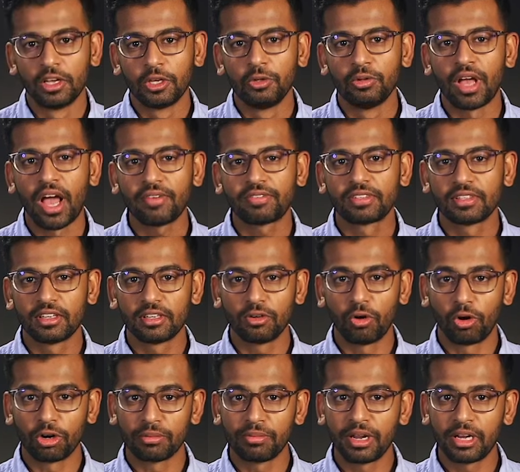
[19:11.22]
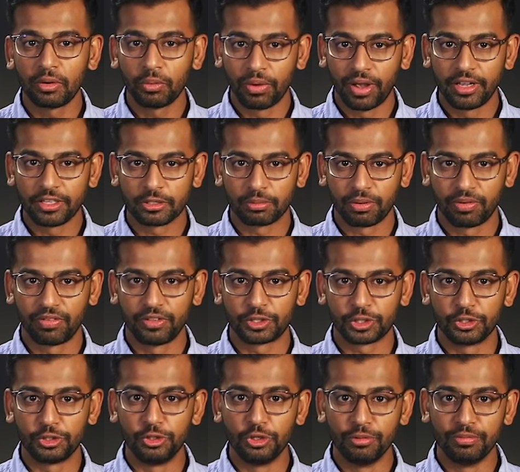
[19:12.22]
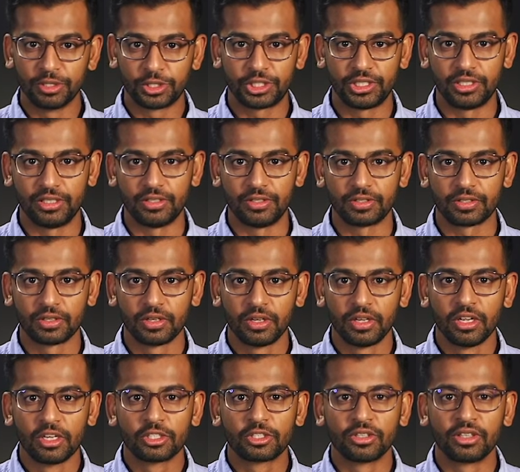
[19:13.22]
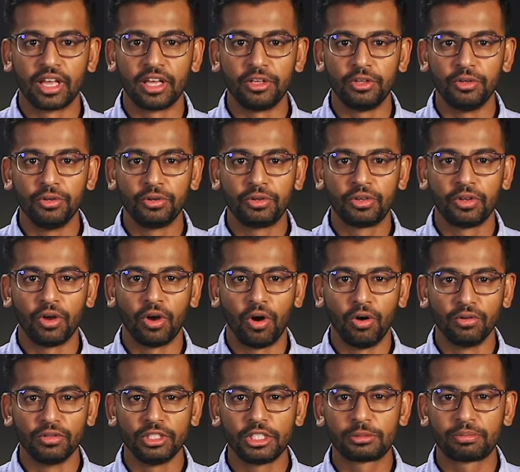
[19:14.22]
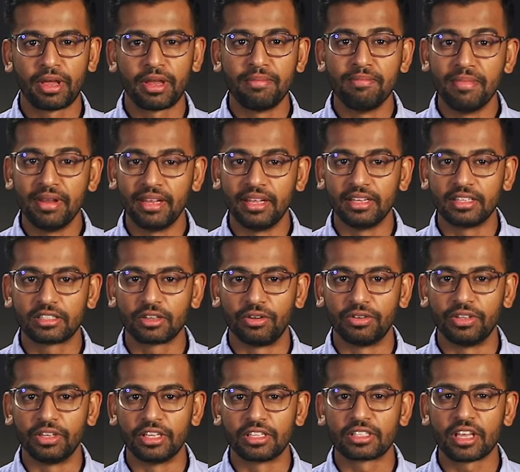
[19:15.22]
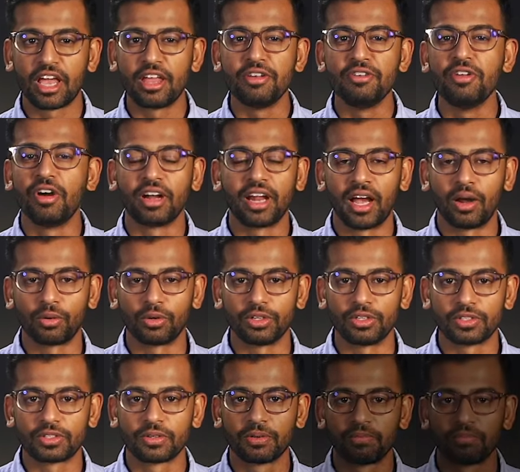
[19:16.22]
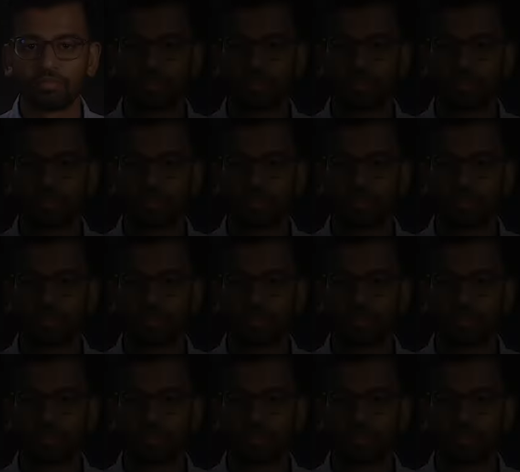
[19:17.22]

You'll have to learn automated ways to provision new machines so that you only spend minutes on this and not hours.